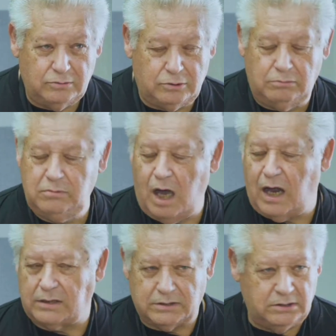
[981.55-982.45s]
do
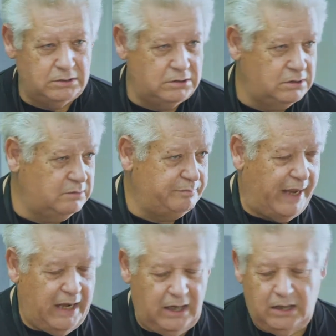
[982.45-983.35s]
not
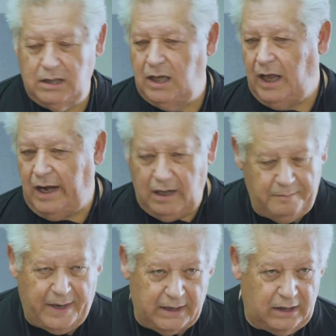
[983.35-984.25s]
pay
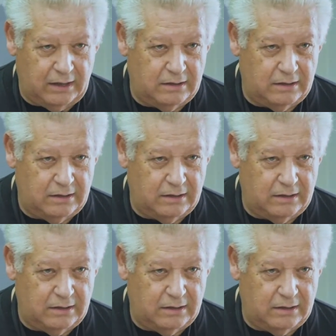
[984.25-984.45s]
anybody